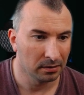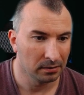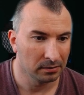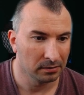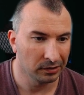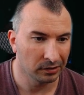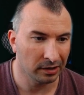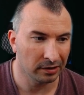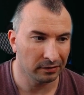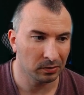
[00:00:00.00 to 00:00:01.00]
um, you
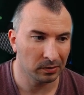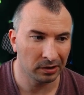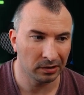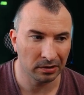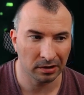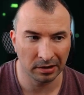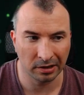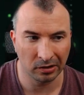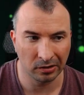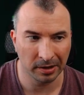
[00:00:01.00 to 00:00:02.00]
can eventually use
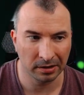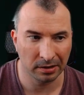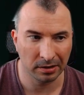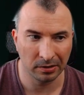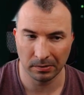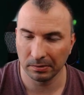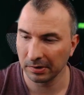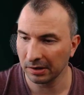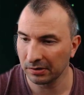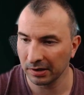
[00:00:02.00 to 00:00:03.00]
any command so
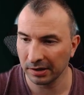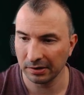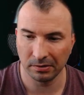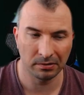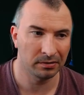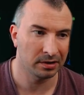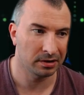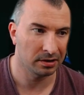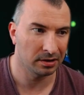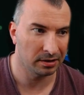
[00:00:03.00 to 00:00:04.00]
we can try to do
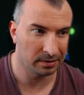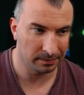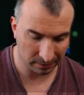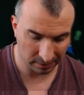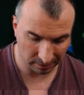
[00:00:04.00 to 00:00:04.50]
it um,